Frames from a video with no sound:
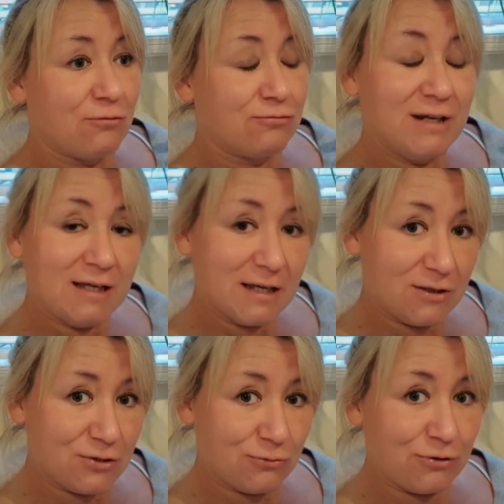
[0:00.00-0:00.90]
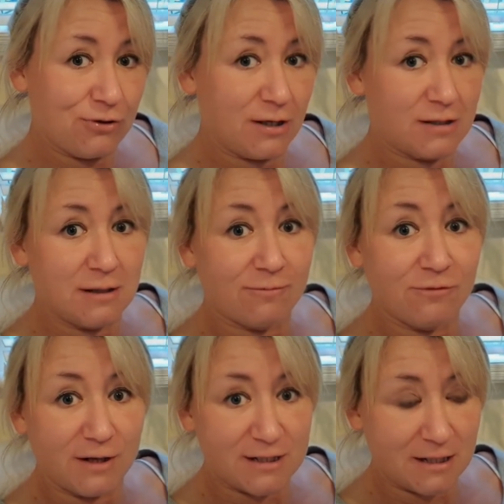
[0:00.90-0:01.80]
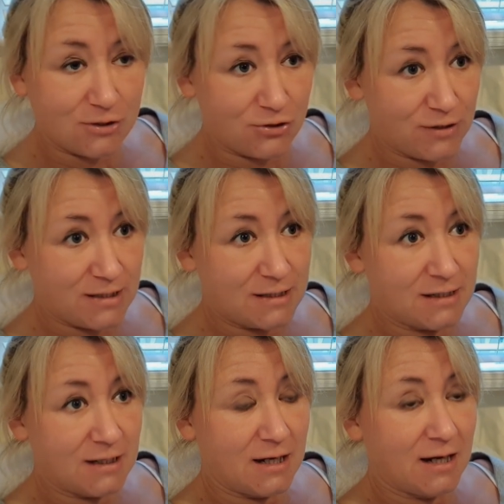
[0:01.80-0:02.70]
rekindle the things I'm finding interest,